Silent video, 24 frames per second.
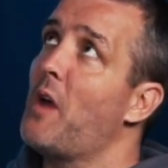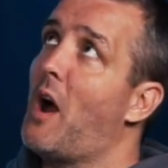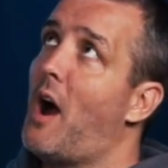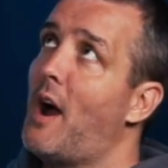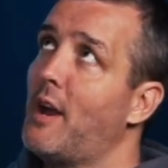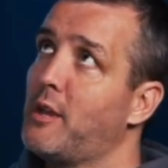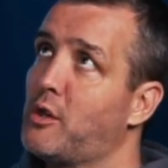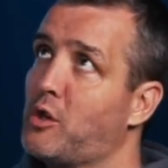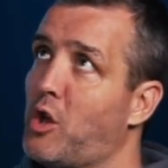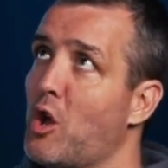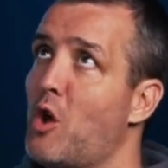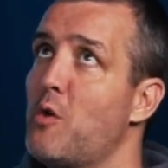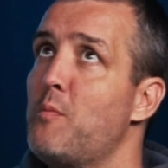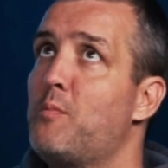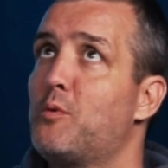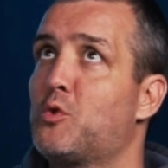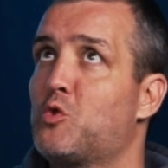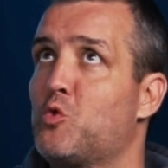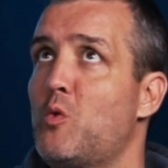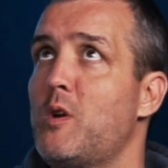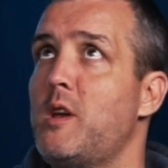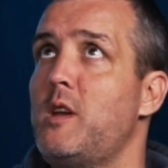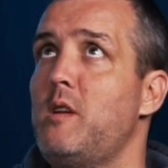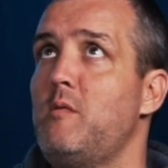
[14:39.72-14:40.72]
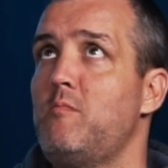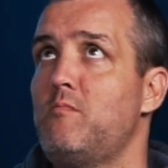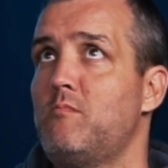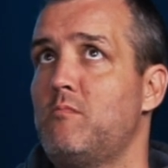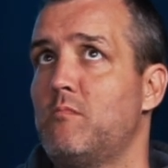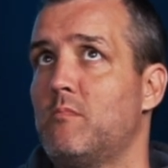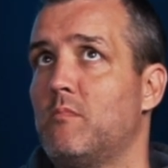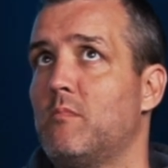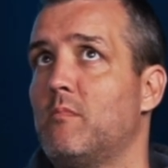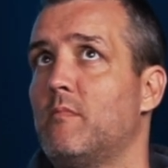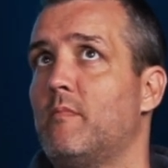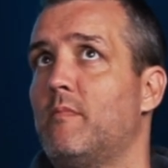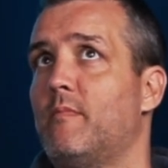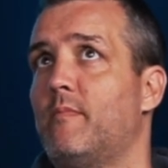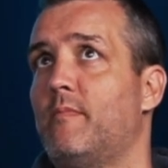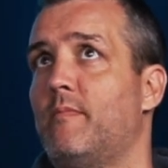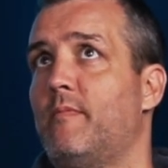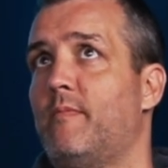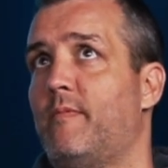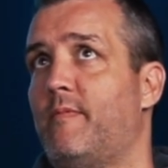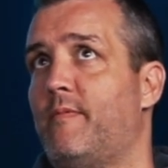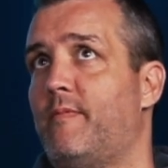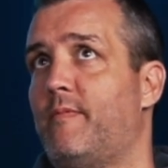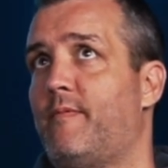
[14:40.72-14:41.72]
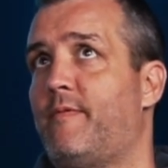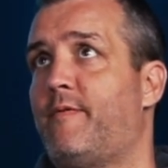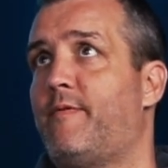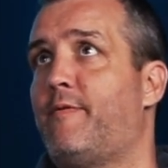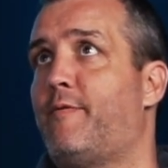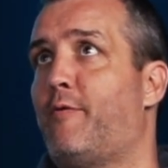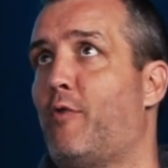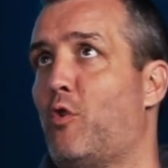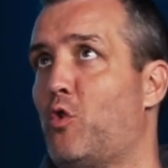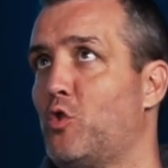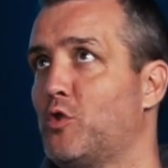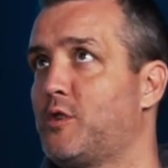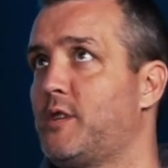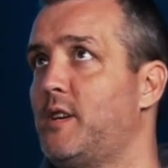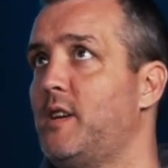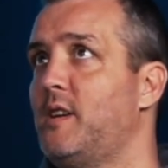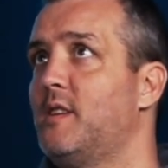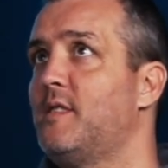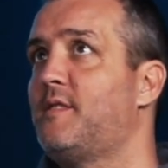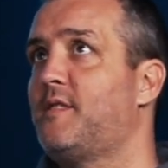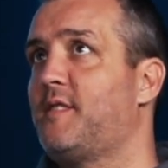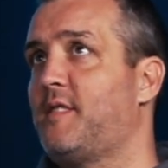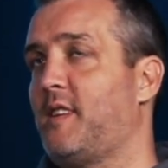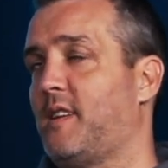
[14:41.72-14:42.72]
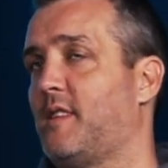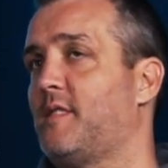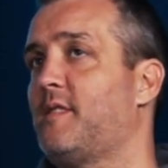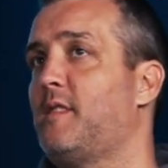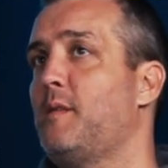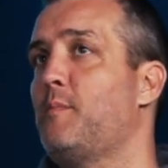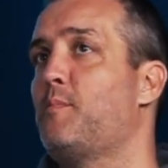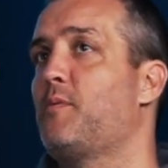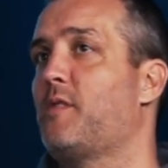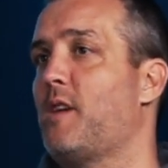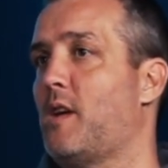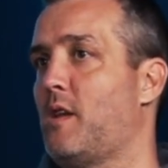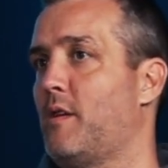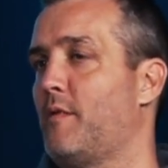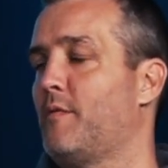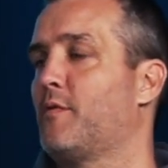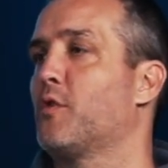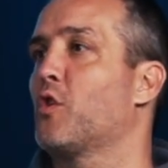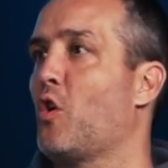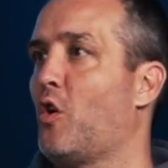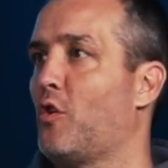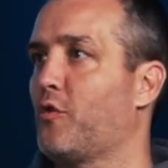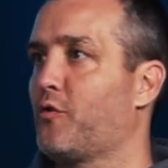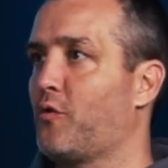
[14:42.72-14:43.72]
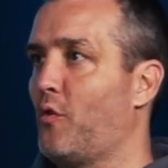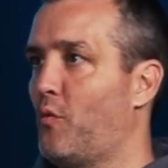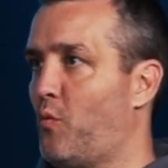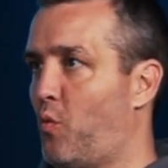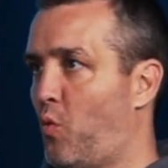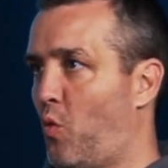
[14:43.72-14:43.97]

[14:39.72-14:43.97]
I'd go between 40 and 60% of the cost of